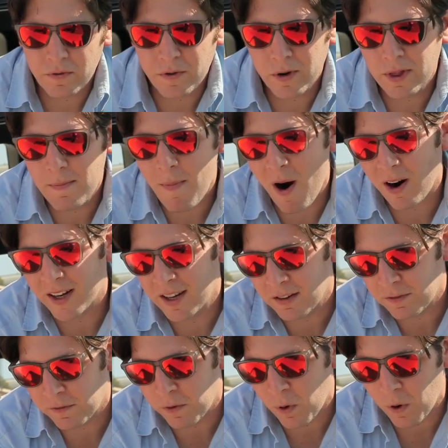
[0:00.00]
if you're in the
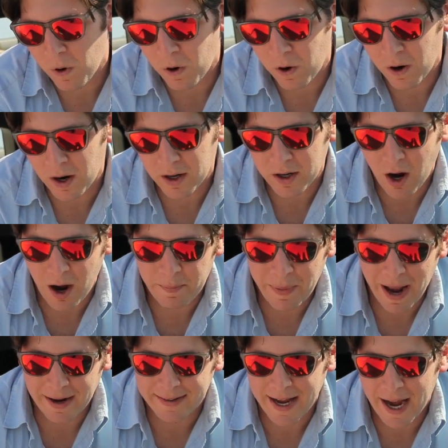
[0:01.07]
market for a
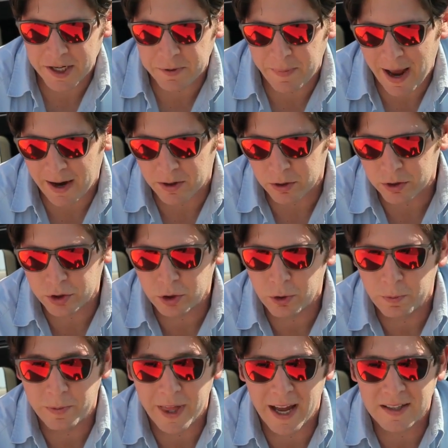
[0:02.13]
compact hatchback or
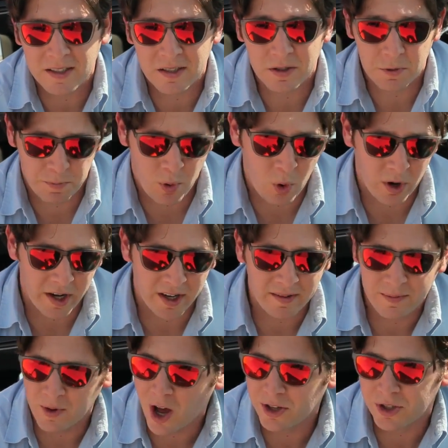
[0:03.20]
coupe that's sporty,
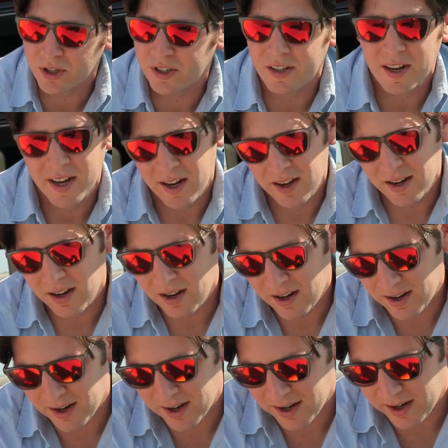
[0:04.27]
not just
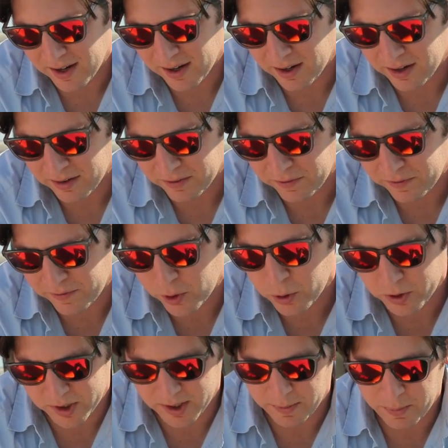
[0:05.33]
a
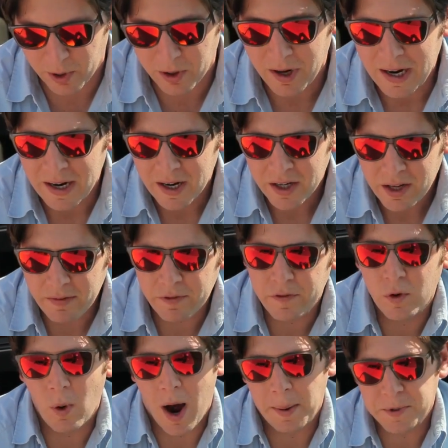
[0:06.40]
fuel sipper, you have a
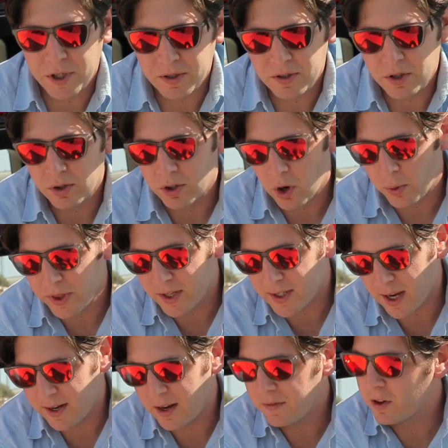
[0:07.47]
few options. You can go with this
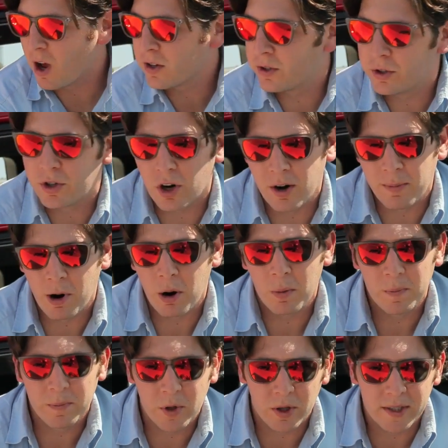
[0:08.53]
Hyundai Veloster
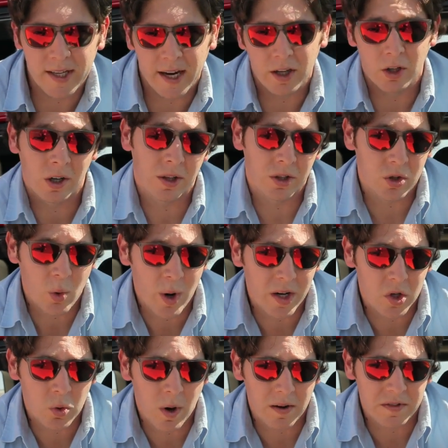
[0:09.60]
Turbo. You could take a look at the
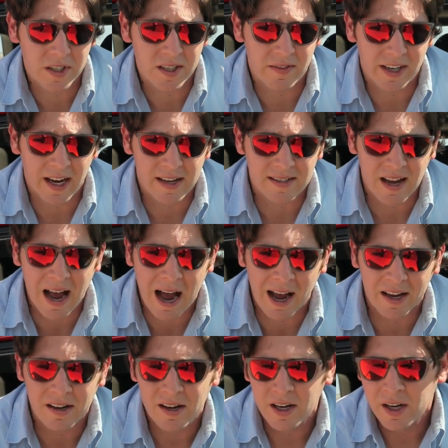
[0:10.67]
2012 Civic
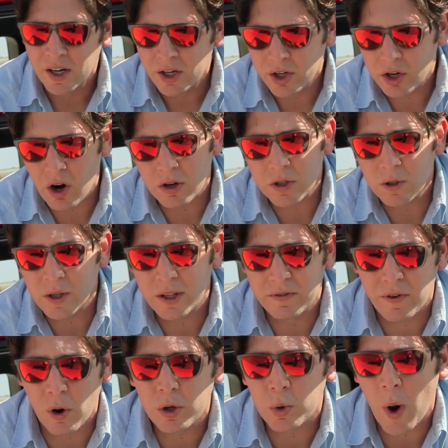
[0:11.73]
Si. You could also look at
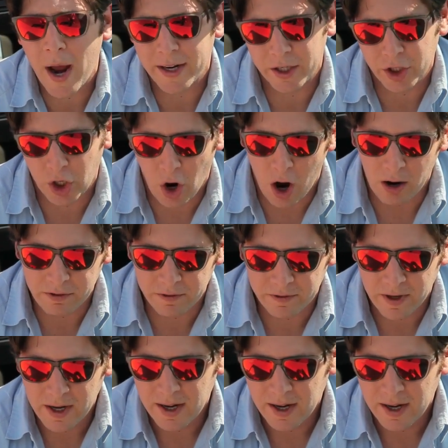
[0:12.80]
the Volkswagen Golf.